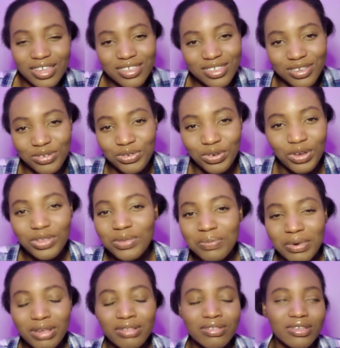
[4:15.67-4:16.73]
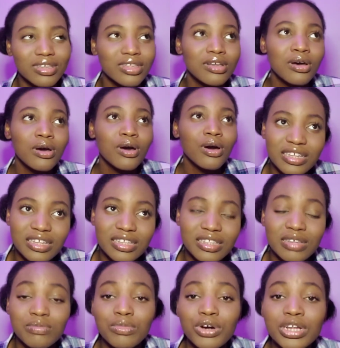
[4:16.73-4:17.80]
a serious person
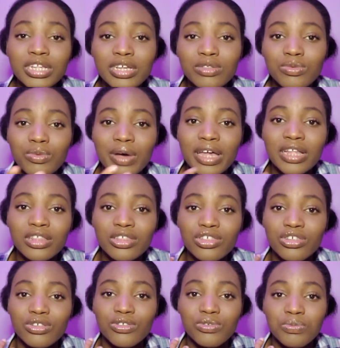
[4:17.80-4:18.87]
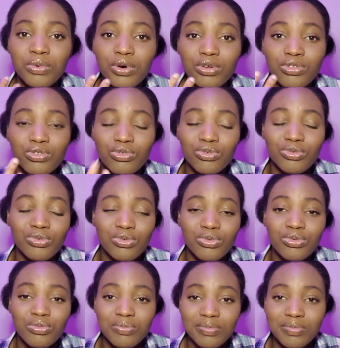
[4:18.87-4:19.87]
the morning when she spoke to